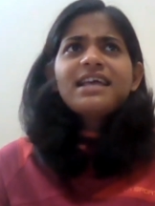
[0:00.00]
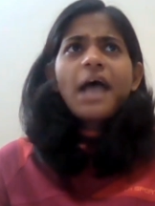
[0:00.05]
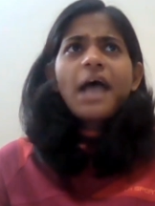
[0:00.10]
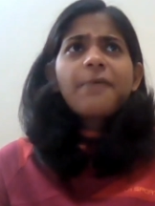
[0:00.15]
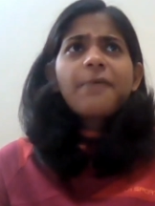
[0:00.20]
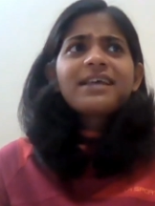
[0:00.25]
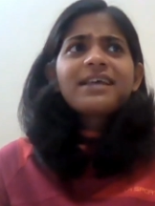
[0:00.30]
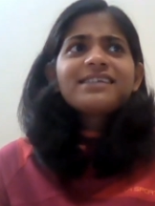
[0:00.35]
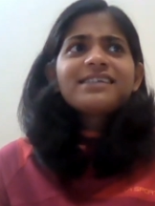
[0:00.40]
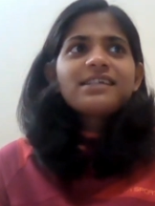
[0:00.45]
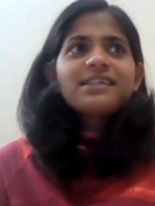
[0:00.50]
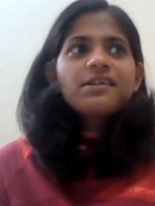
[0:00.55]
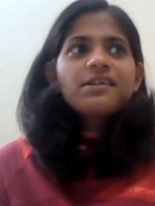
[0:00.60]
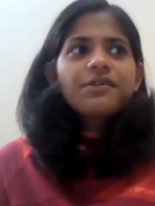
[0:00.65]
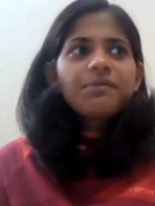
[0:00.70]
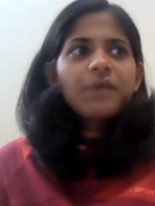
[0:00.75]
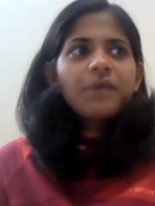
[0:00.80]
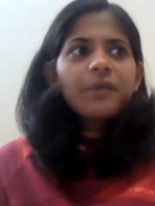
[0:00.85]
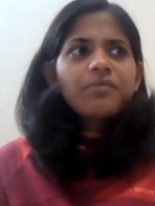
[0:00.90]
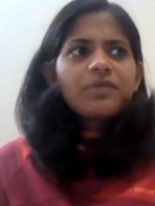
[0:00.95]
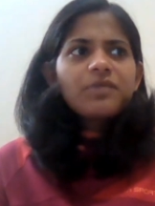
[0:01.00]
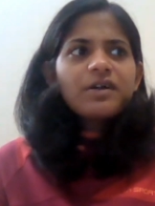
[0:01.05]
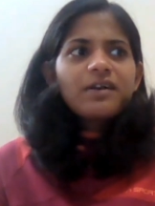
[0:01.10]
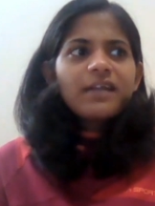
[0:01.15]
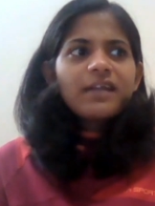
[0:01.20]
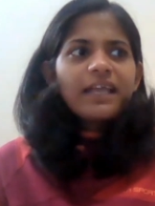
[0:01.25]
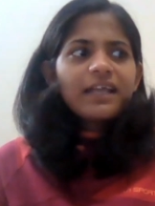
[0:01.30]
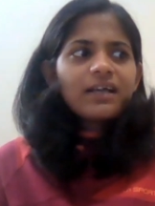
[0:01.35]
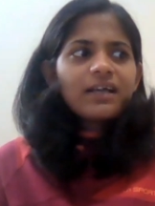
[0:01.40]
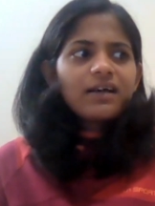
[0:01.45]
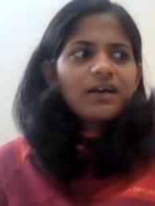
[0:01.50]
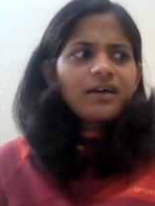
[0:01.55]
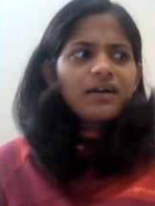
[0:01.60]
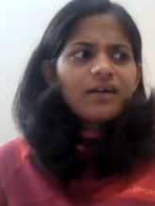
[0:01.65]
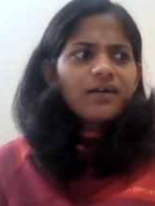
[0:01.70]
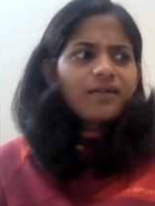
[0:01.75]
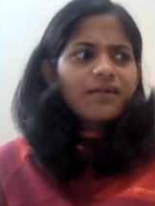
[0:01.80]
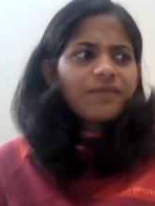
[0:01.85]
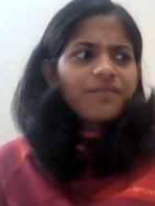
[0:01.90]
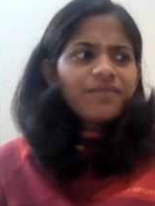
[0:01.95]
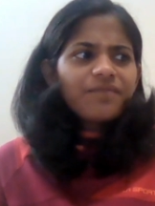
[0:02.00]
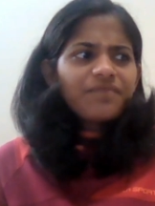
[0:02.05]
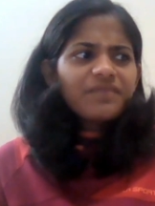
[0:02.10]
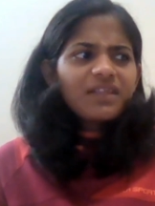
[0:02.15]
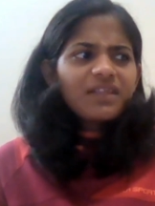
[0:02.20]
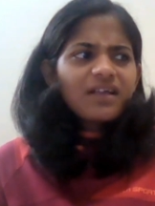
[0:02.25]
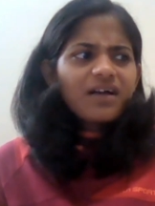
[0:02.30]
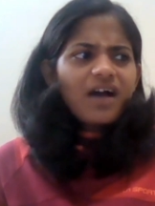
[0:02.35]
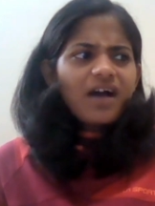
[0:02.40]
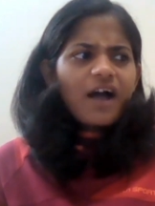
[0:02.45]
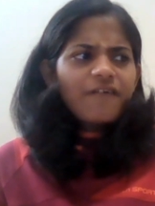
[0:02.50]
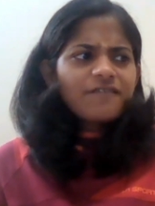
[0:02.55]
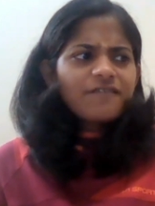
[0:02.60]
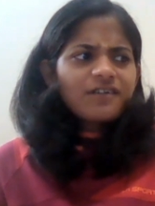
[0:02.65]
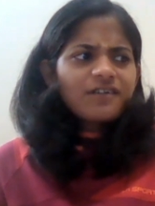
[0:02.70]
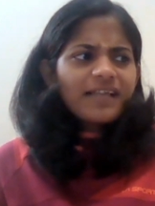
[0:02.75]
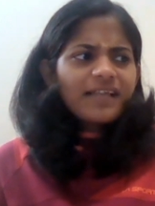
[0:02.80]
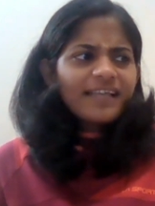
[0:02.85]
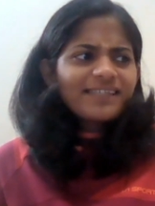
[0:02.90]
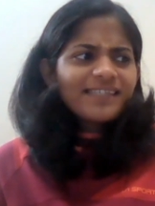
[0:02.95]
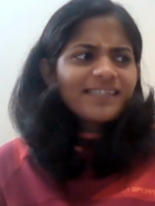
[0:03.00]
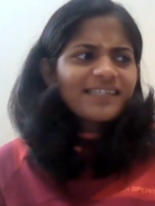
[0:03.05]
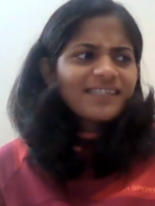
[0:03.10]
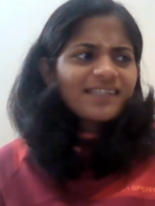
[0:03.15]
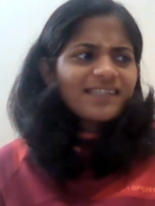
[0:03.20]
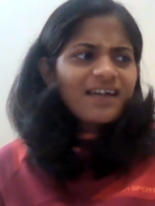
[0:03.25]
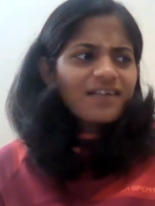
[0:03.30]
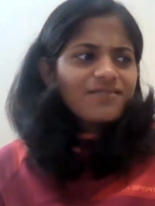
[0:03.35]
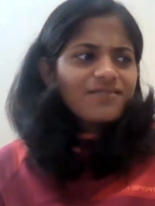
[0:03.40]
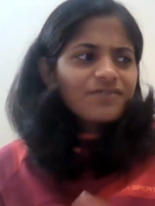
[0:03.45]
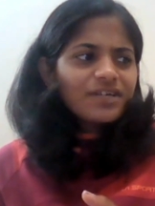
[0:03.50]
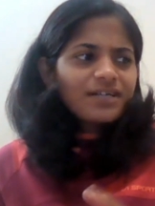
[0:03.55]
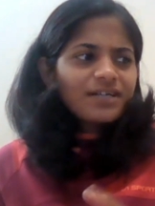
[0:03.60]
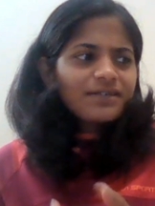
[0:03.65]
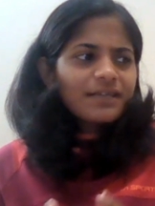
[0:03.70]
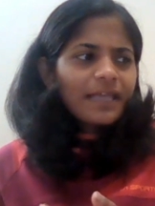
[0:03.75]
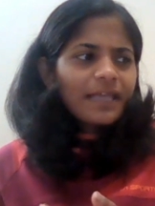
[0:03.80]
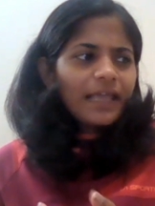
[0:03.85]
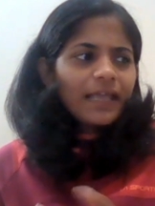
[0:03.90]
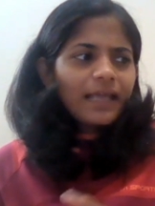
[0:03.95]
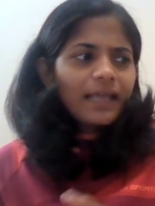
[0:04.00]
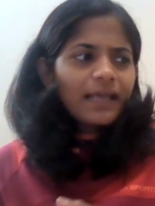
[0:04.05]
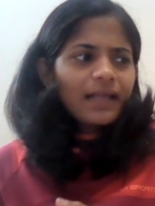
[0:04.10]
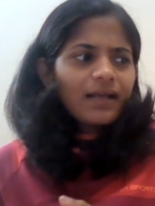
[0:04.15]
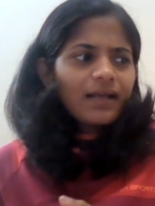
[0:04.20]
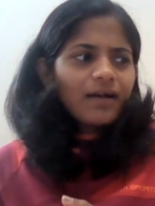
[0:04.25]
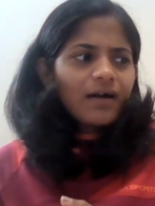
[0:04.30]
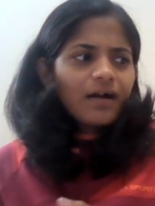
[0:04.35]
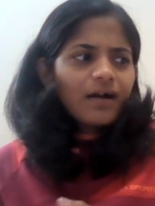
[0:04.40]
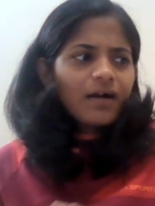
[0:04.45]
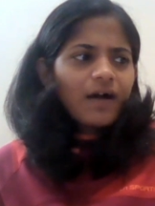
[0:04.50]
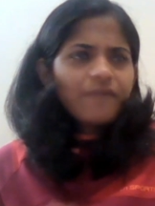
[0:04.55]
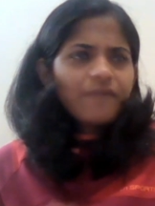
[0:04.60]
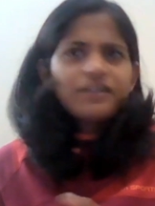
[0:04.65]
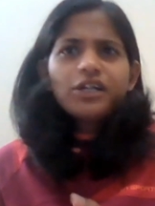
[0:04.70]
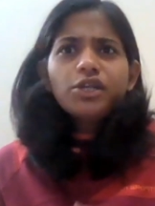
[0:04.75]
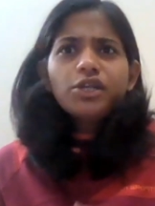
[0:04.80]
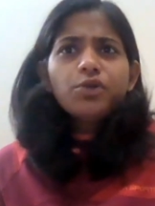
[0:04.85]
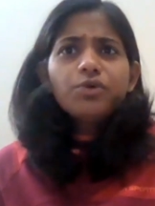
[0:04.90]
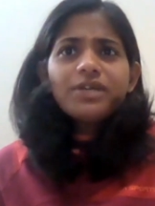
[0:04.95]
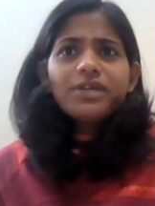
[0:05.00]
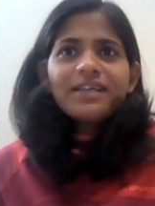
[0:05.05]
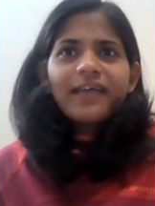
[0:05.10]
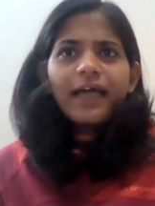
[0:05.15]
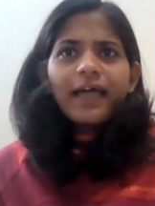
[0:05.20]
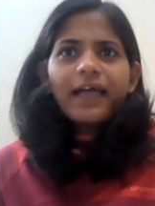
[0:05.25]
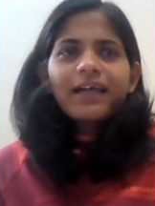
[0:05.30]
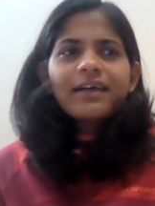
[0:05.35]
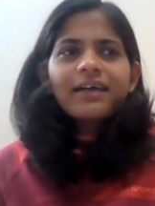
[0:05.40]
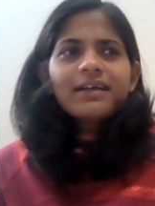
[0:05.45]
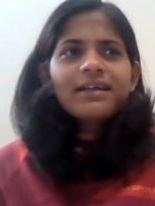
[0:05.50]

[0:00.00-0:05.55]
I mean, I still remember like after like 600k after Ludiac,